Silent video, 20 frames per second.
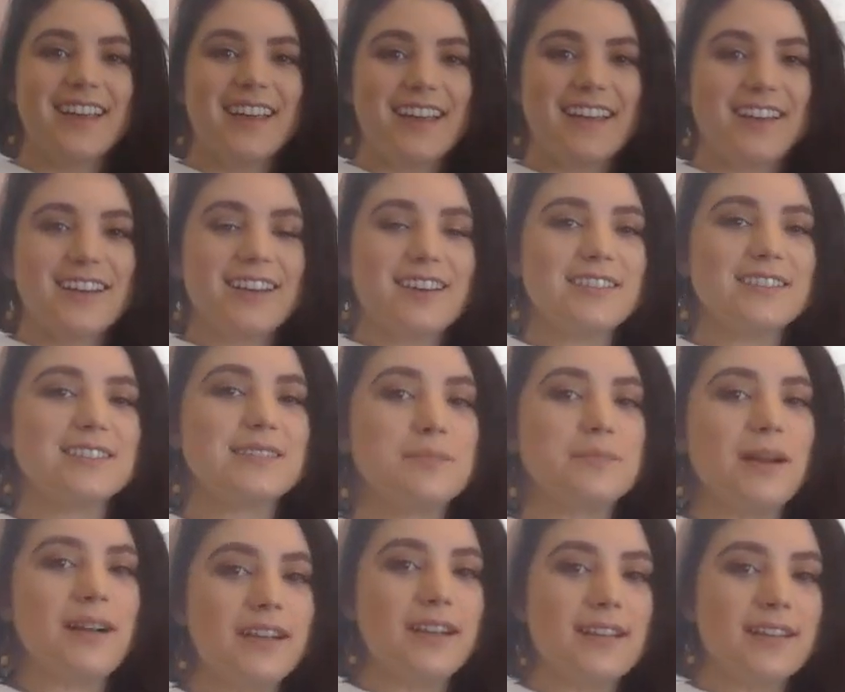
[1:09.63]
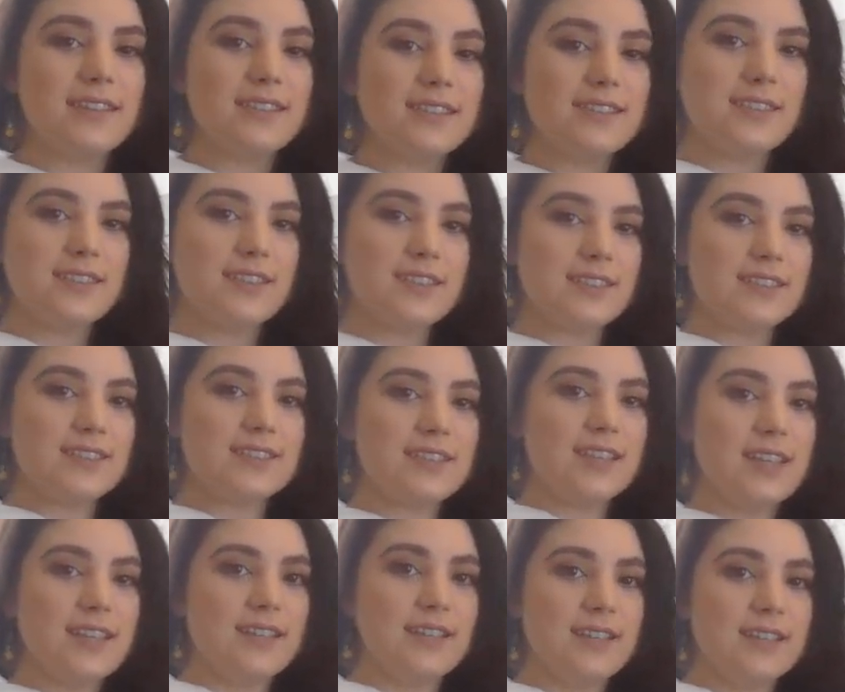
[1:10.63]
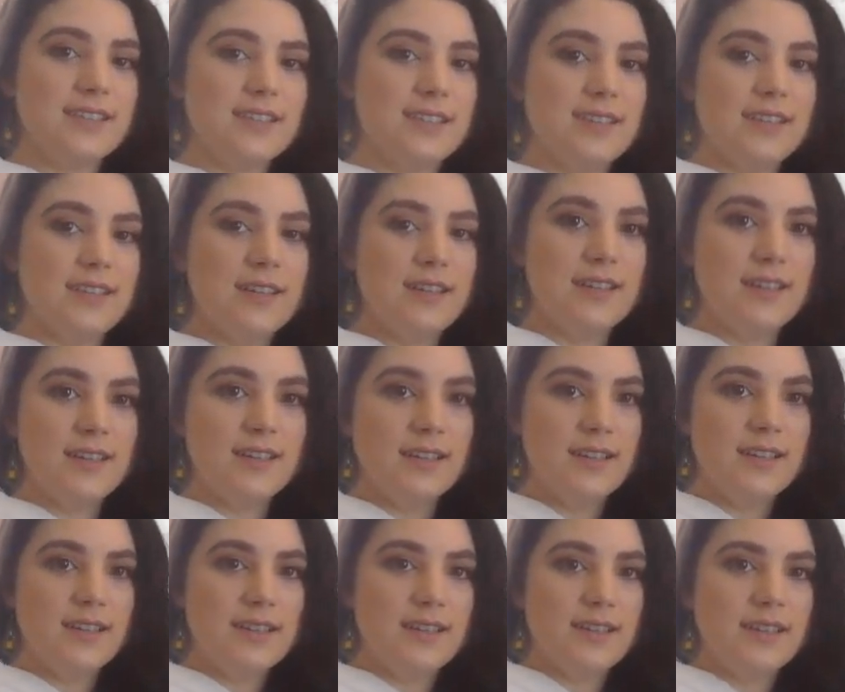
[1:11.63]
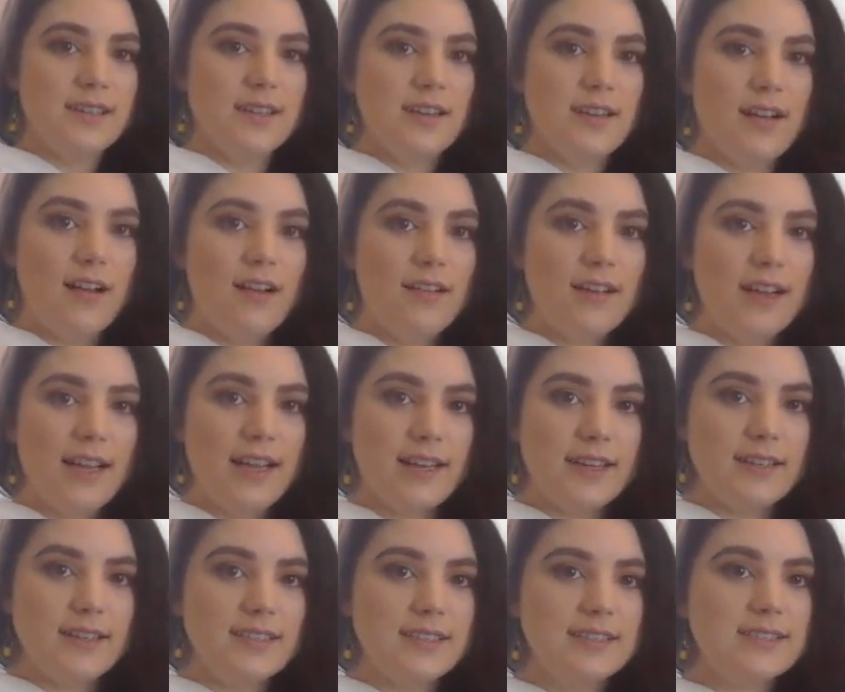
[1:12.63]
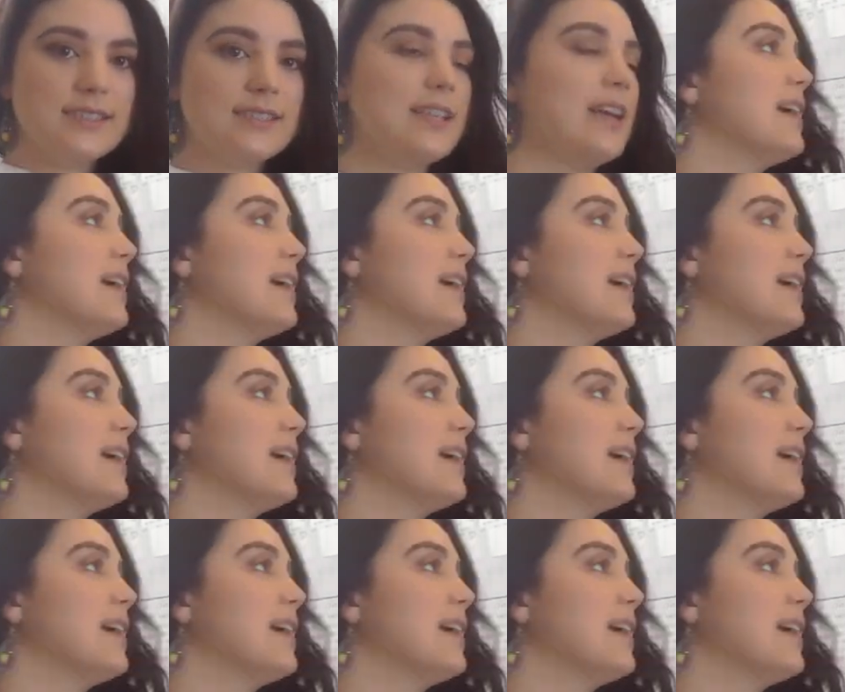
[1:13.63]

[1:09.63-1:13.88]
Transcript: get in a good spot here so you can see. All right, it